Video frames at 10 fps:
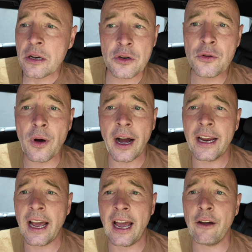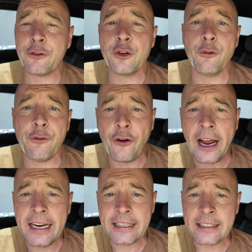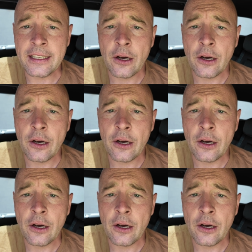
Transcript: do I have to fight